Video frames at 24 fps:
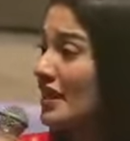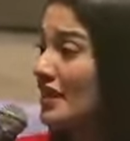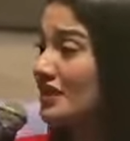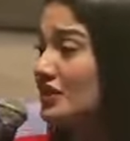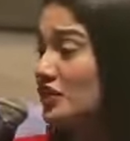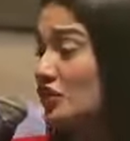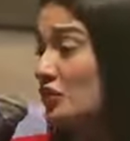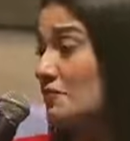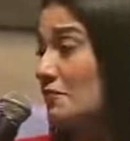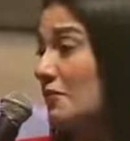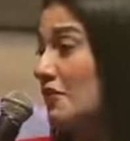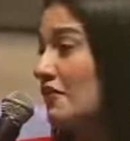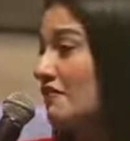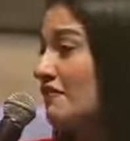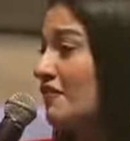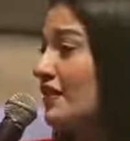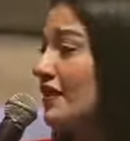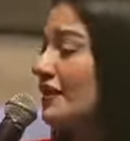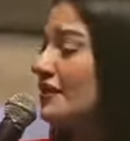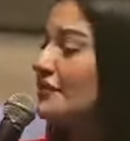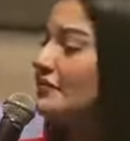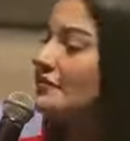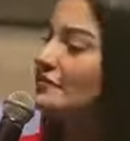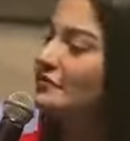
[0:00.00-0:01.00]
makes you
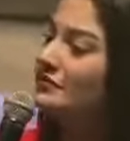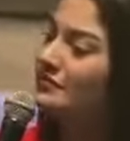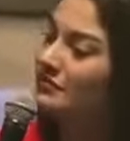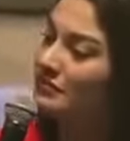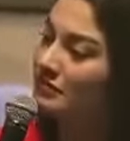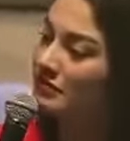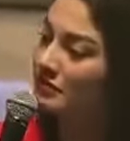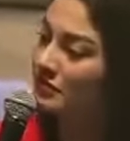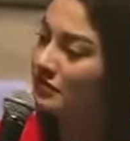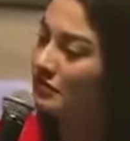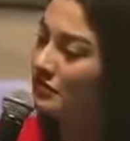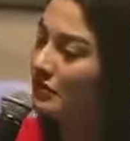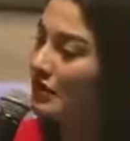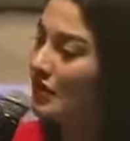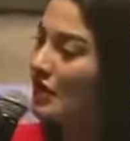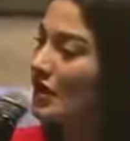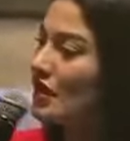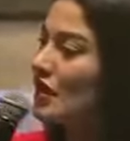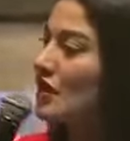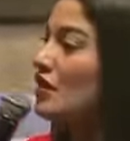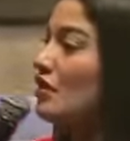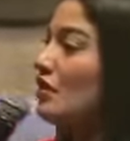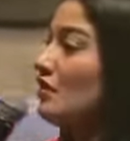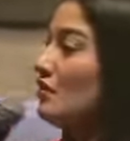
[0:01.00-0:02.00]
perfect?
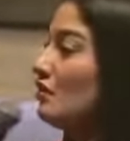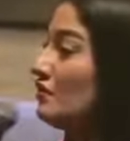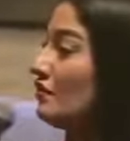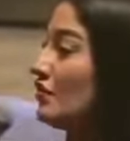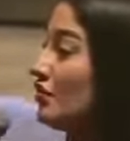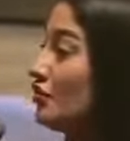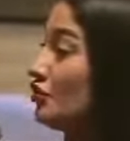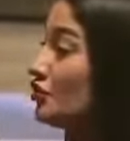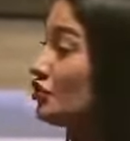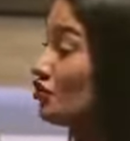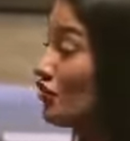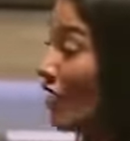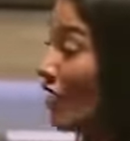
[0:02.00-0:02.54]
When you